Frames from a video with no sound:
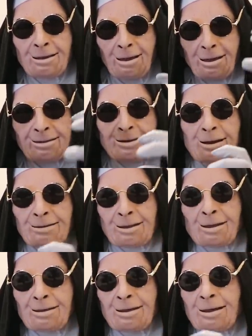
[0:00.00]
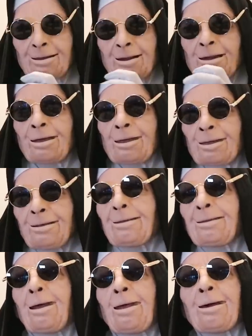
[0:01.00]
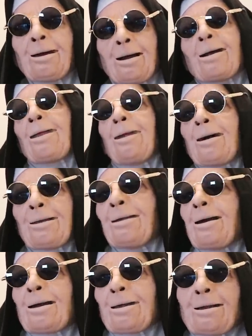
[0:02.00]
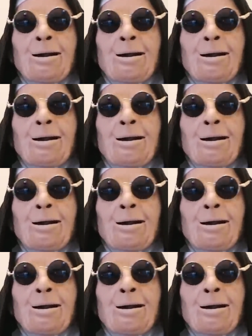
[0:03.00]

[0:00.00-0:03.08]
all the different colors that they used before in one video.